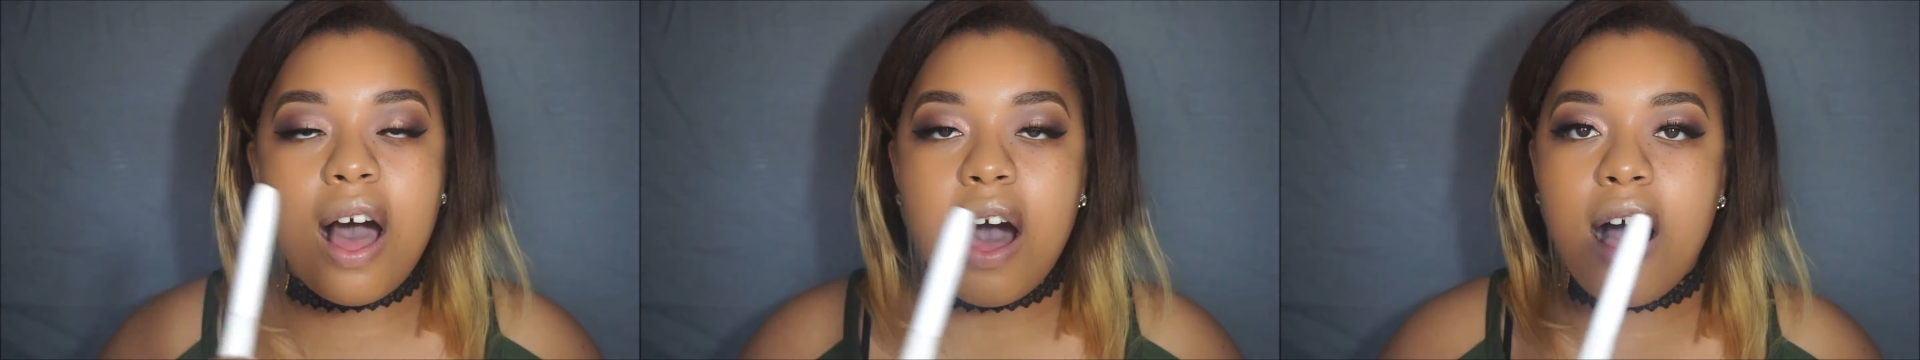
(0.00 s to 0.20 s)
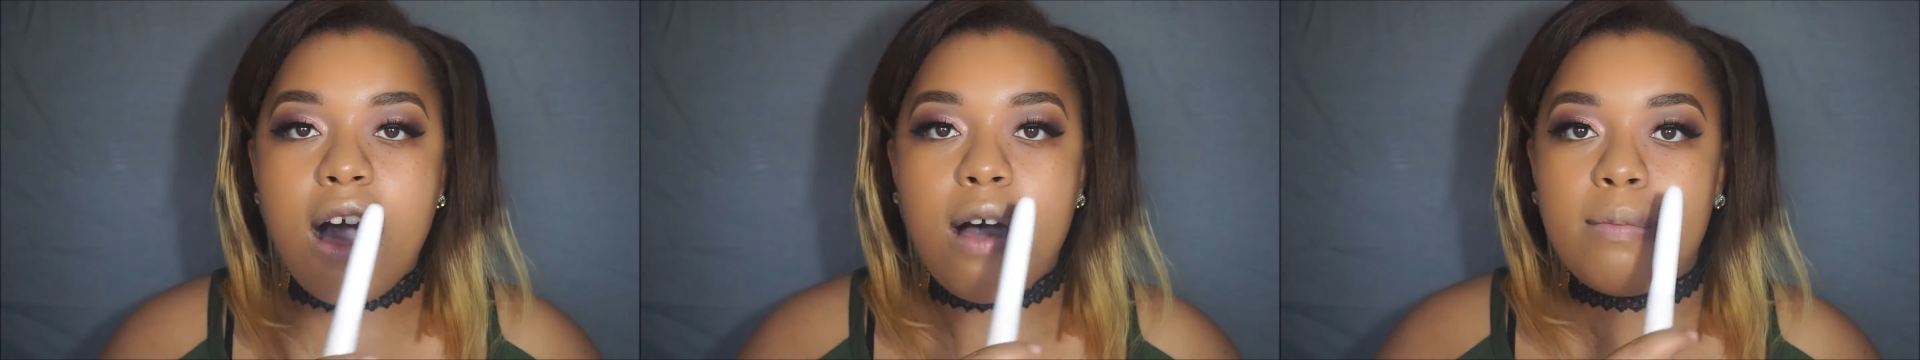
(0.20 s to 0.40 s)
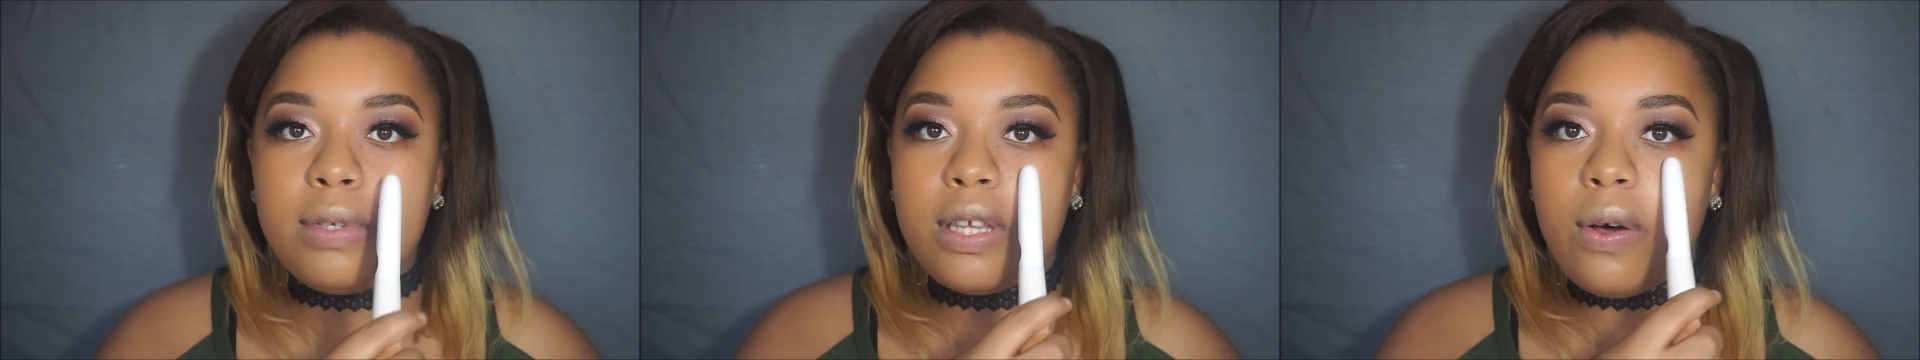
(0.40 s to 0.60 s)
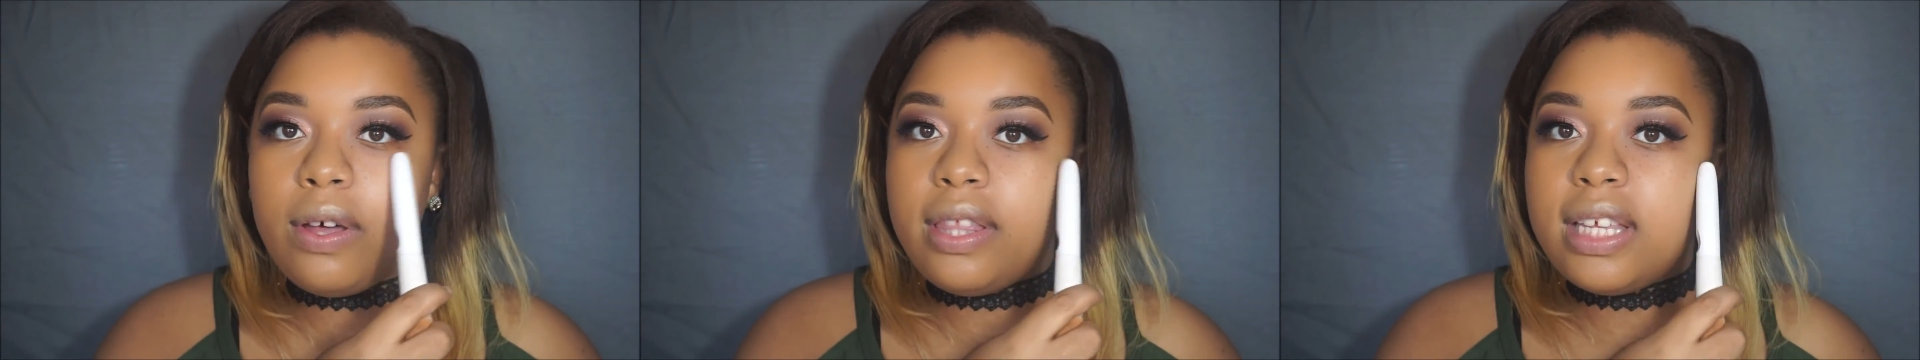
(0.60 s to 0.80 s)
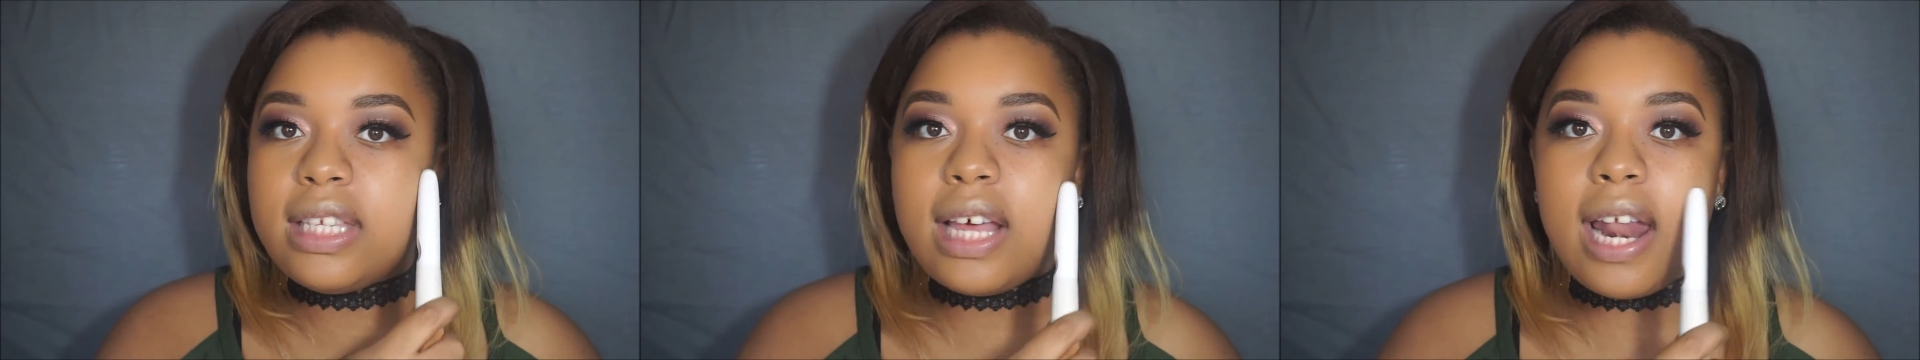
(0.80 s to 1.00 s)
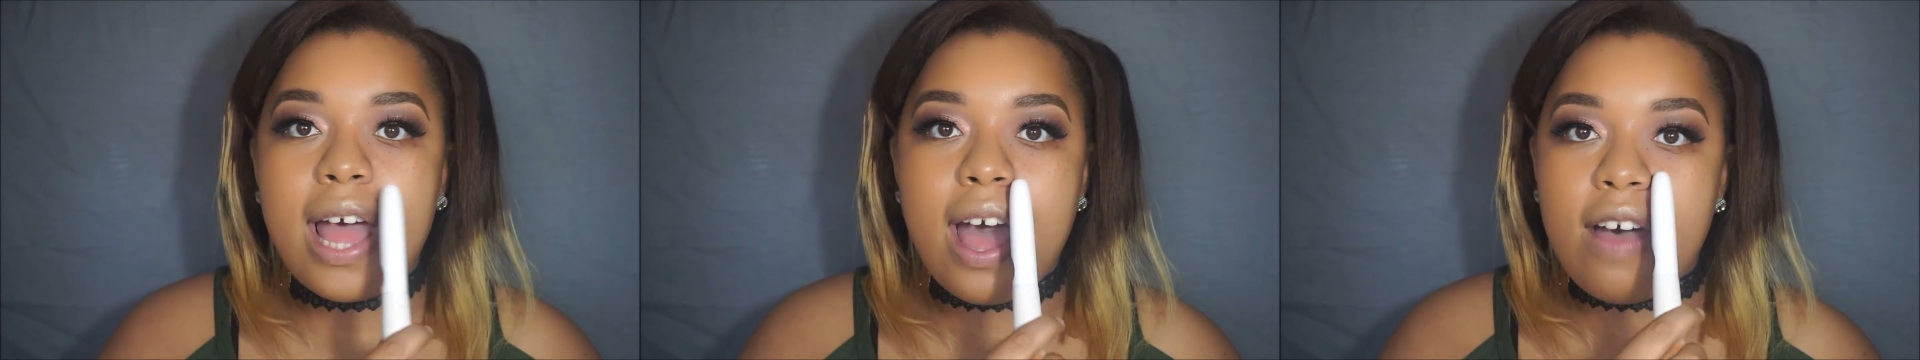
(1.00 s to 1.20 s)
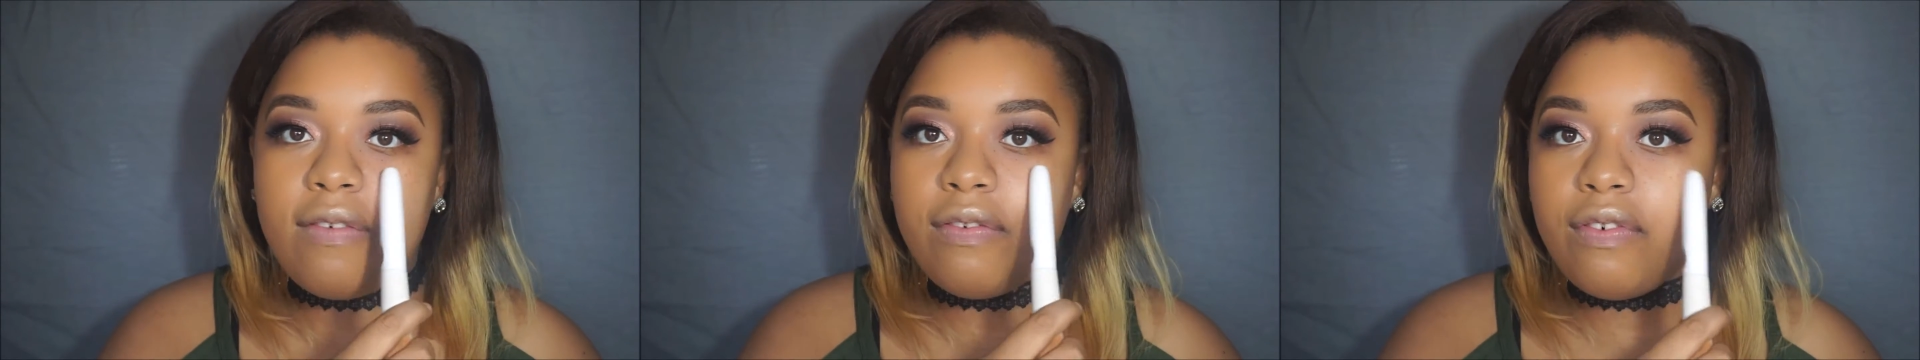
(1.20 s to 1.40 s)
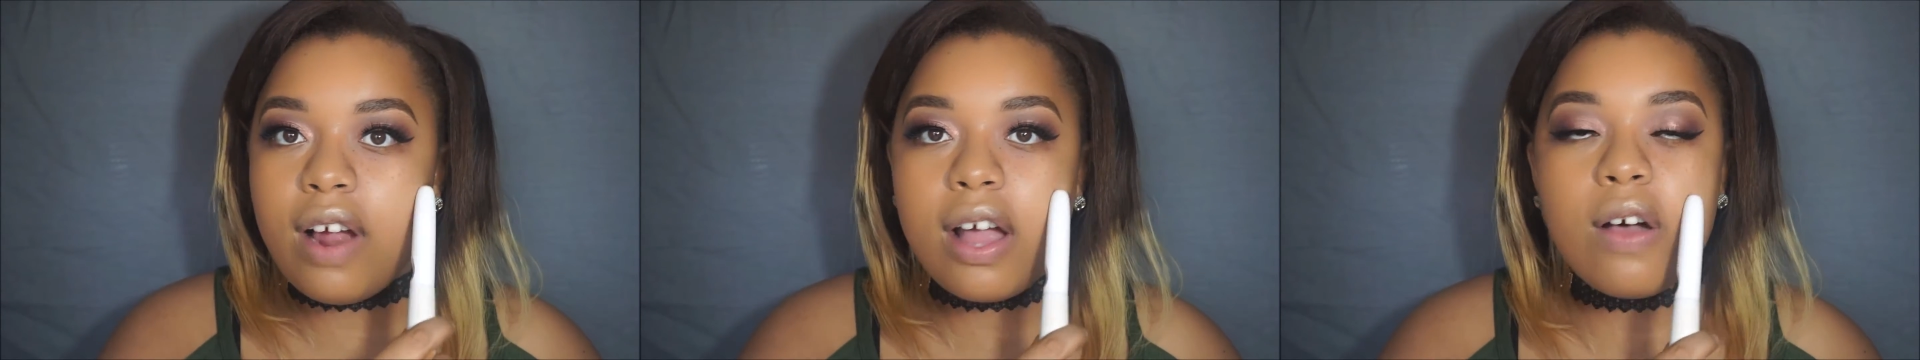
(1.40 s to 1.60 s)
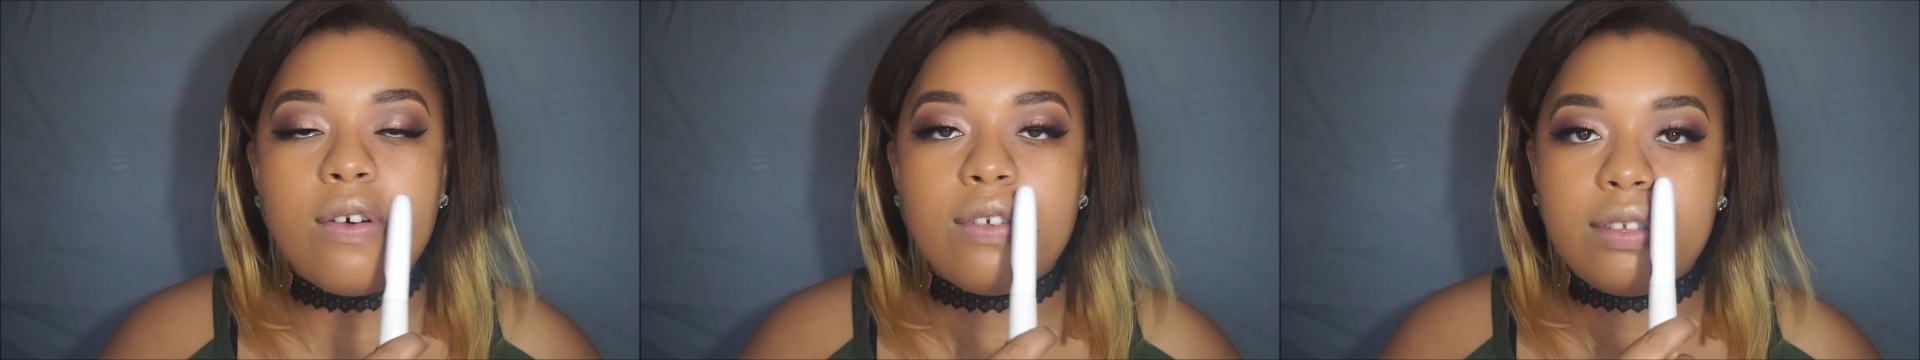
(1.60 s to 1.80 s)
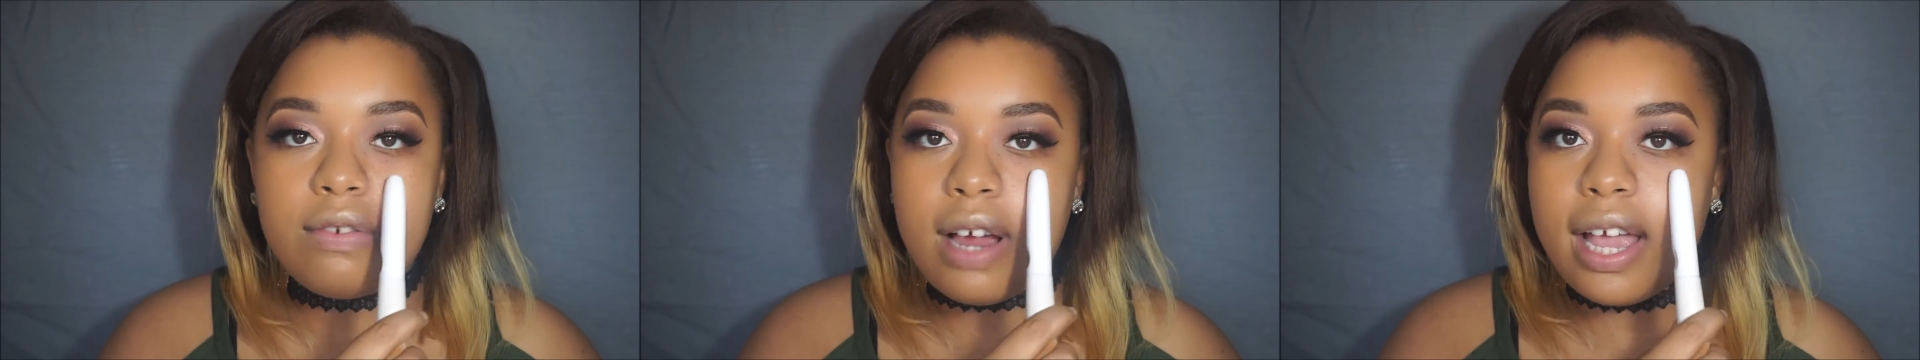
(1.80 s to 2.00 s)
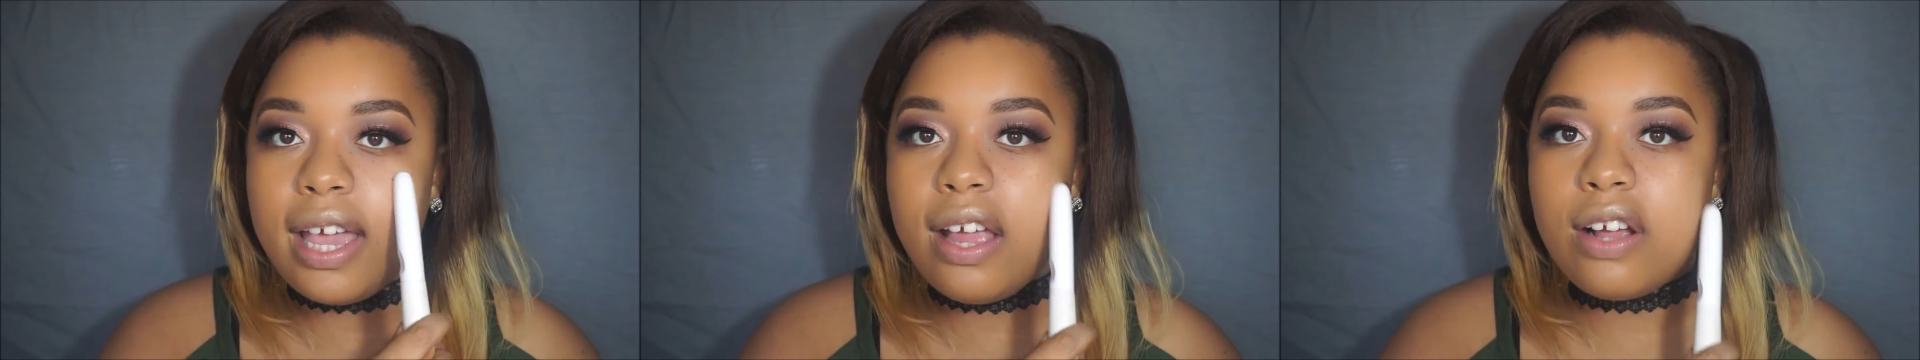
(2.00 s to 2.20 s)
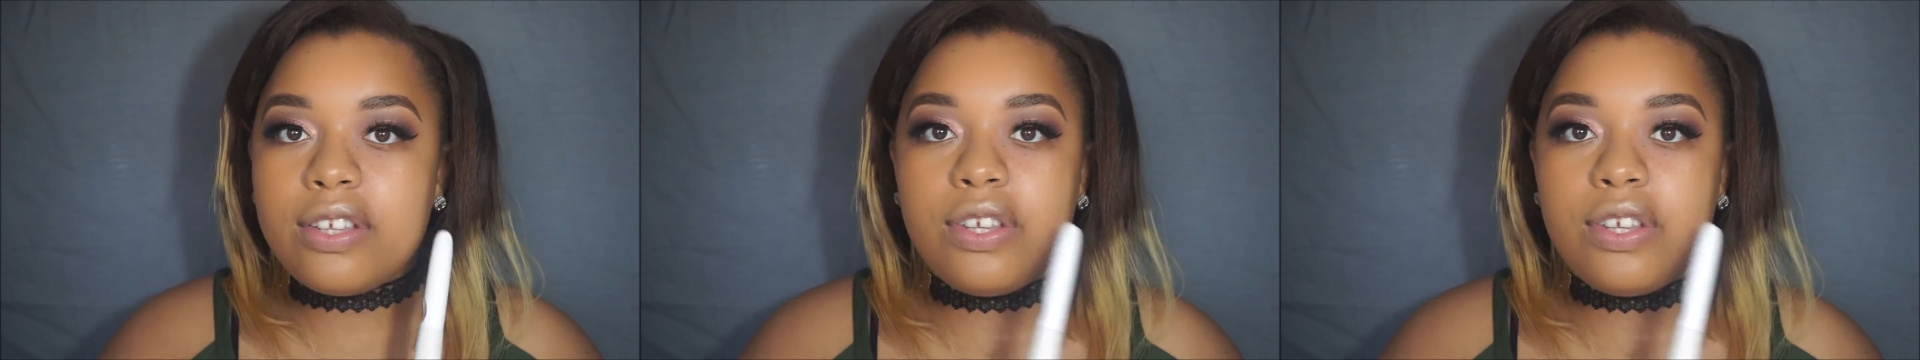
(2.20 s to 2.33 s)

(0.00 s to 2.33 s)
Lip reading: So on this side I have freckles right here,